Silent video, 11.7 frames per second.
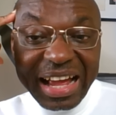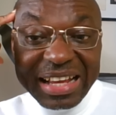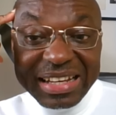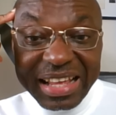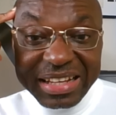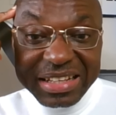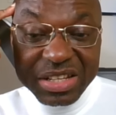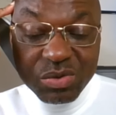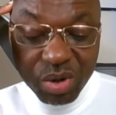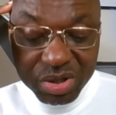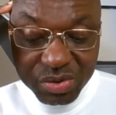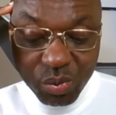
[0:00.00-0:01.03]
And
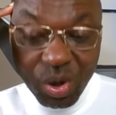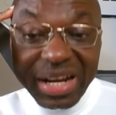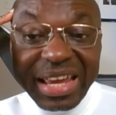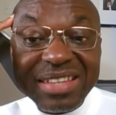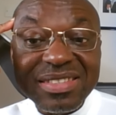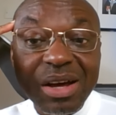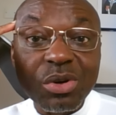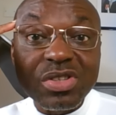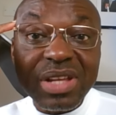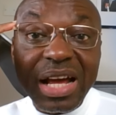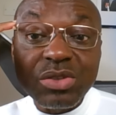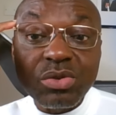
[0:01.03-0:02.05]
this was one case that
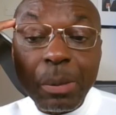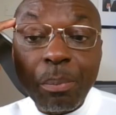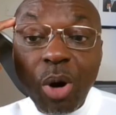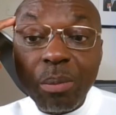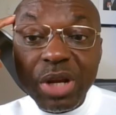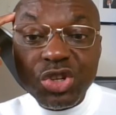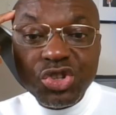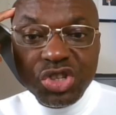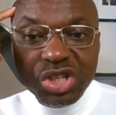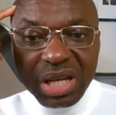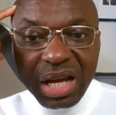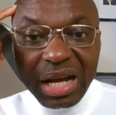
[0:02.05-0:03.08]
was actually
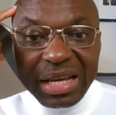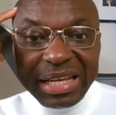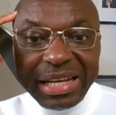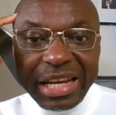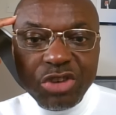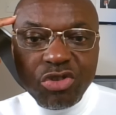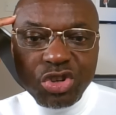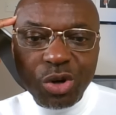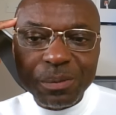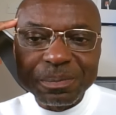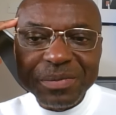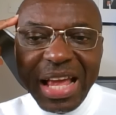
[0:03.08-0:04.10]
published in the
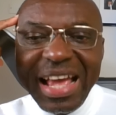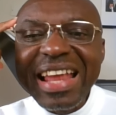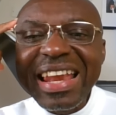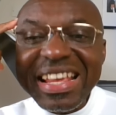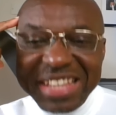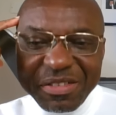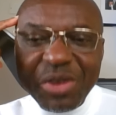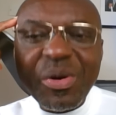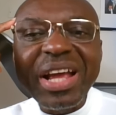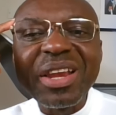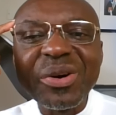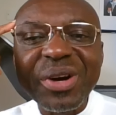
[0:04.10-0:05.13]
literature. Let's have a
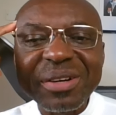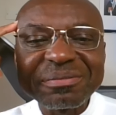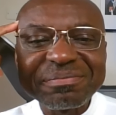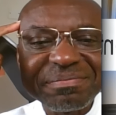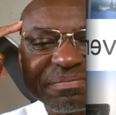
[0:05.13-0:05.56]
quick look.